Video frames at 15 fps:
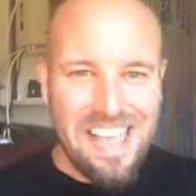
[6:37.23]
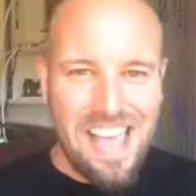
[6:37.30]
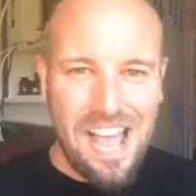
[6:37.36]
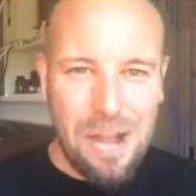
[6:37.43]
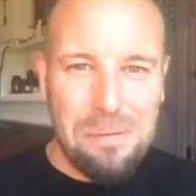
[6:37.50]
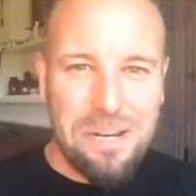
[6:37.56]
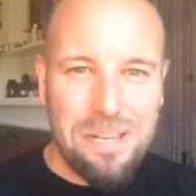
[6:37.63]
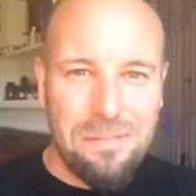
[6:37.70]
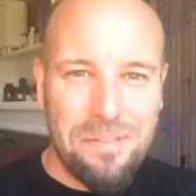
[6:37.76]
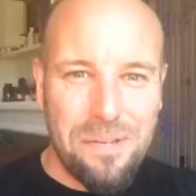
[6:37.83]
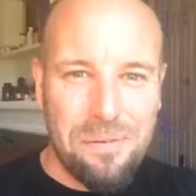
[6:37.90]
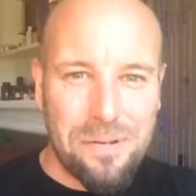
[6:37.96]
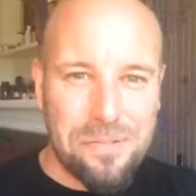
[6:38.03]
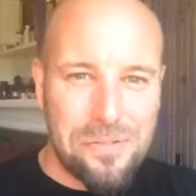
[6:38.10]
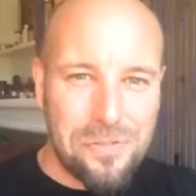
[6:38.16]
How many of
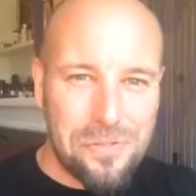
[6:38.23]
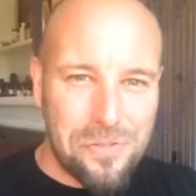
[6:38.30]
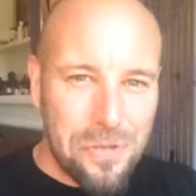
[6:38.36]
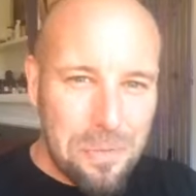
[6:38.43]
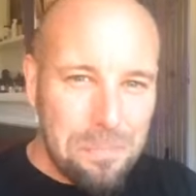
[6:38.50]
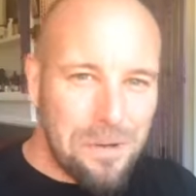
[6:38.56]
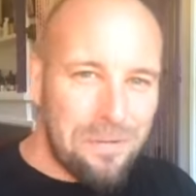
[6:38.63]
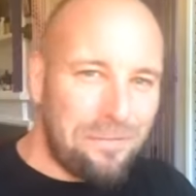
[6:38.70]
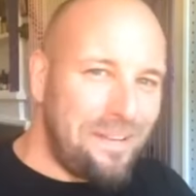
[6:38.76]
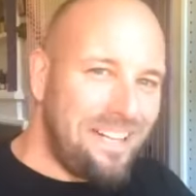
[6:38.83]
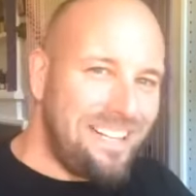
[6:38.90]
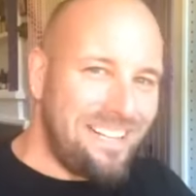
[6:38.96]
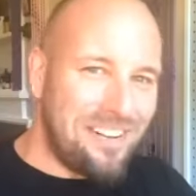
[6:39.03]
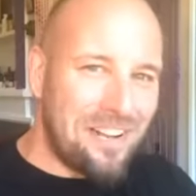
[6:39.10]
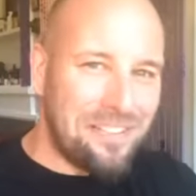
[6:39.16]
you are super
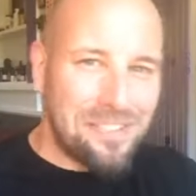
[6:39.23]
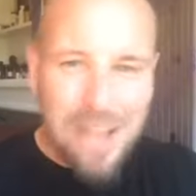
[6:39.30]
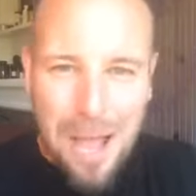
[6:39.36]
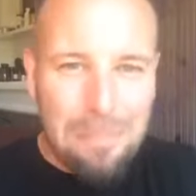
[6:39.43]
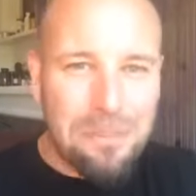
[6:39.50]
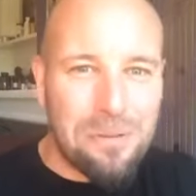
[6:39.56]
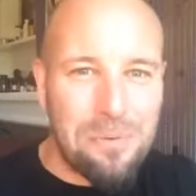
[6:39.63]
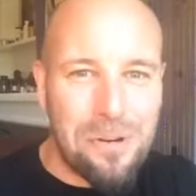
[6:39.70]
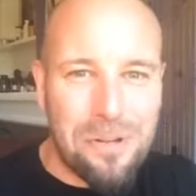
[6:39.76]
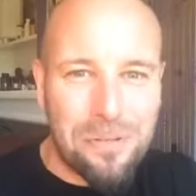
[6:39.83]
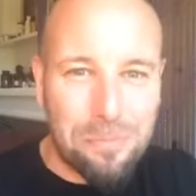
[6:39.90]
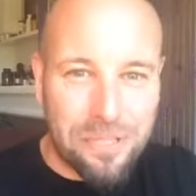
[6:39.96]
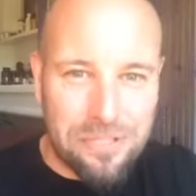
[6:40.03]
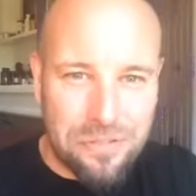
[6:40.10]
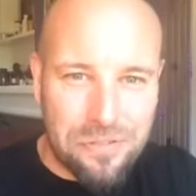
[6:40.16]
feeling on top of the world
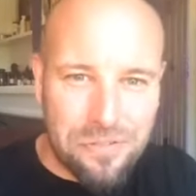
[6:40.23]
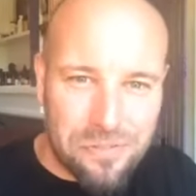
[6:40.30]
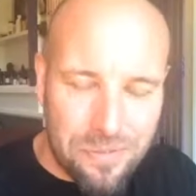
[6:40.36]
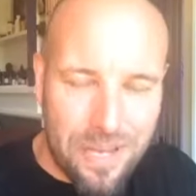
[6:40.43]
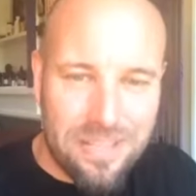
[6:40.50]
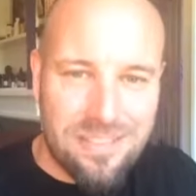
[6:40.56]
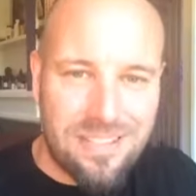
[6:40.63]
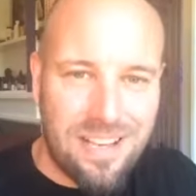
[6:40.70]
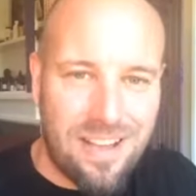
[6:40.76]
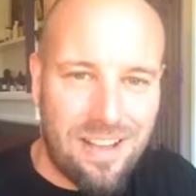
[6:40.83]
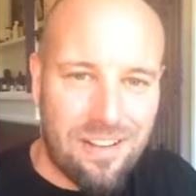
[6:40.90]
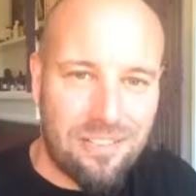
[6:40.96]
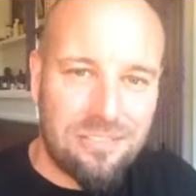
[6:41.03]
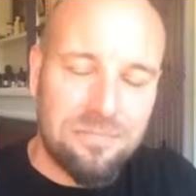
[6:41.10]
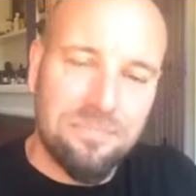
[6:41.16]
when you're stressed
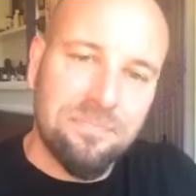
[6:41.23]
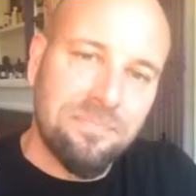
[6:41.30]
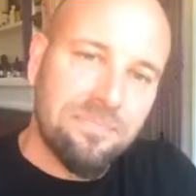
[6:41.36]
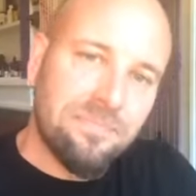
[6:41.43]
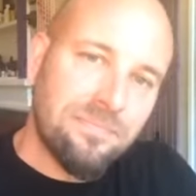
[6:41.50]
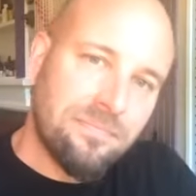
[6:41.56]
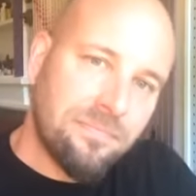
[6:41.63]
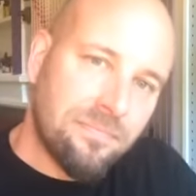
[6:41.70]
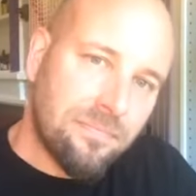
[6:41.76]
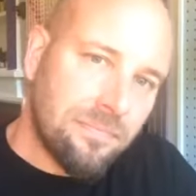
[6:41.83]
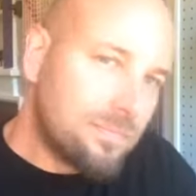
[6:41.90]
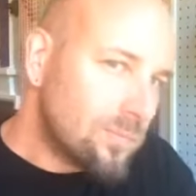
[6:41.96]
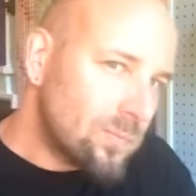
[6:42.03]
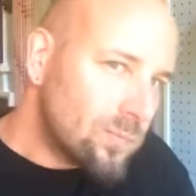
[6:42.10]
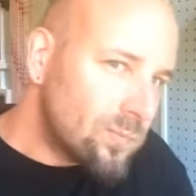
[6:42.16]
out?
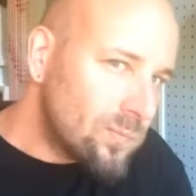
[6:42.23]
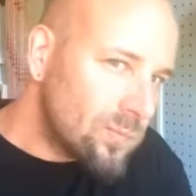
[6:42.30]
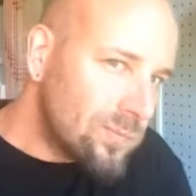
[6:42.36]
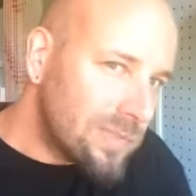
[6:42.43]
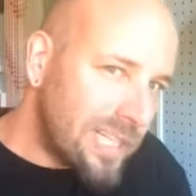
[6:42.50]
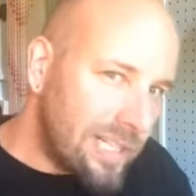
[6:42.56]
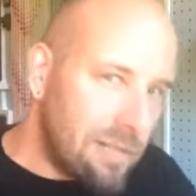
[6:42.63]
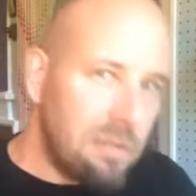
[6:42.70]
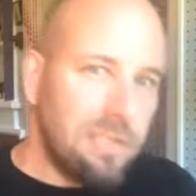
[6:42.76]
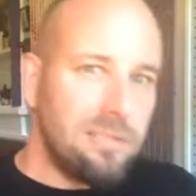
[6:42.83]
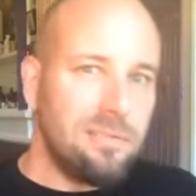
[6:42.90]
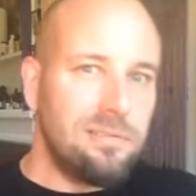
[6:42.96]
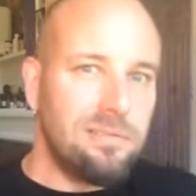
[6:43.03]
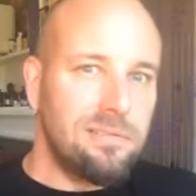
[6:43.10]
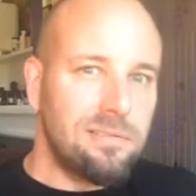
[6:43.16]

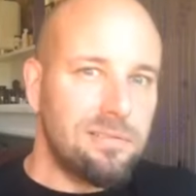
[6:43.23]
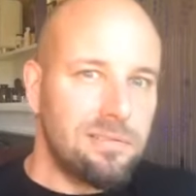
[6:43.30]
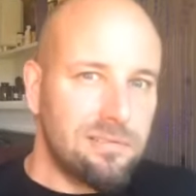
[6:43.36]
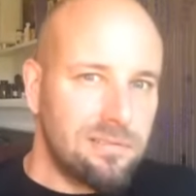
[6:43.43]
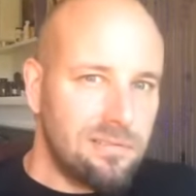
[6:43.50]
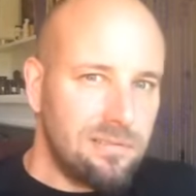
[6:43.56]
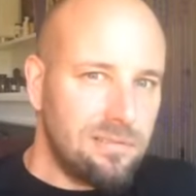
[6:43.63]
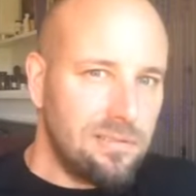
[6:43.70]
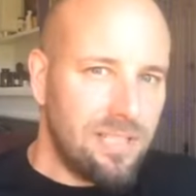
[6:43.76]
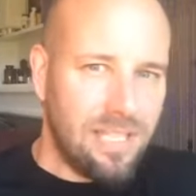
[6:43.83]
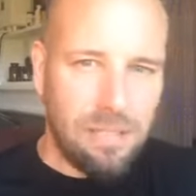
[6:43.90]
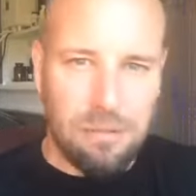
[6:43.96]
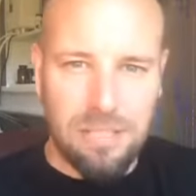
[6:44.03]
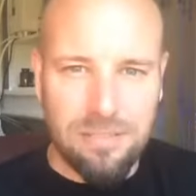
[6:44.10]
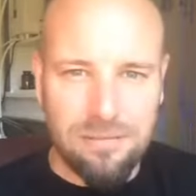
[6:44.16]
Anyone?
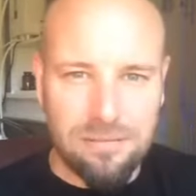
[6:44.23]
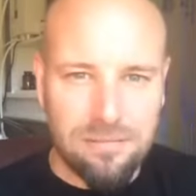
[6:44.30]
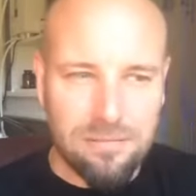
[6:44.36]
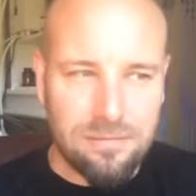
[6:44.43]
Anyone?